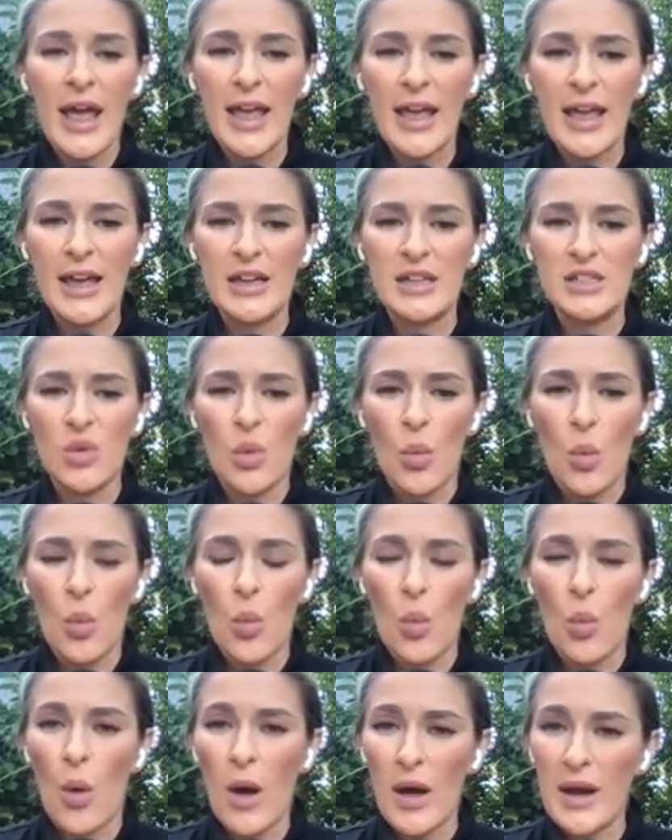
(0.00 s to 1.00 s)
And
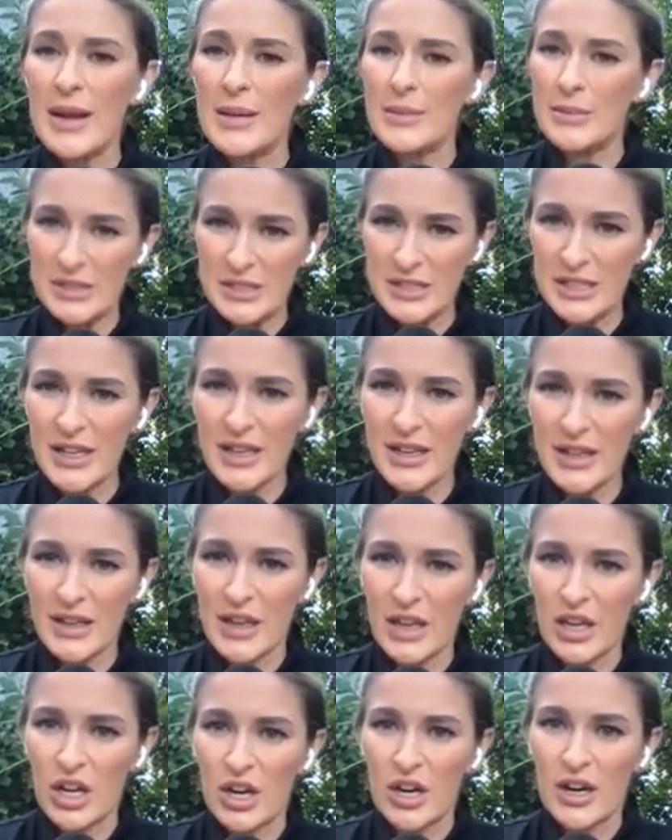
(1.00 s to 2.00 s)
what I'm seeing
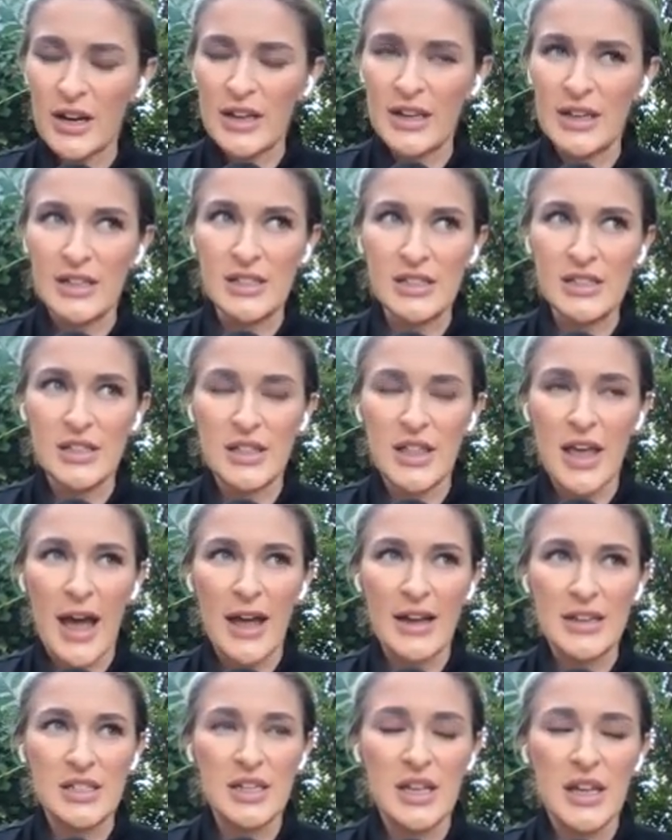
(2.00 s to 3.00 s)
here is
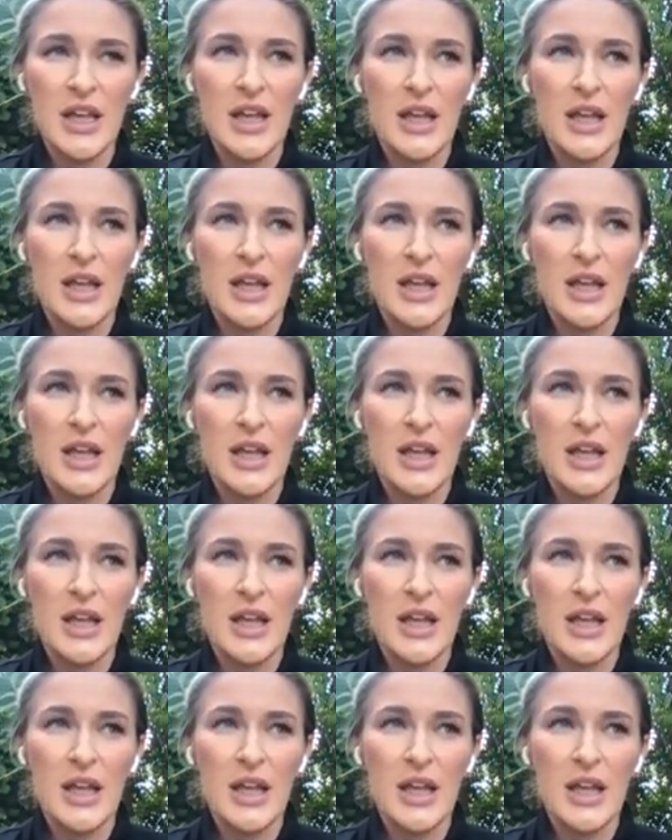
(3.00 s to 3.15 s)
that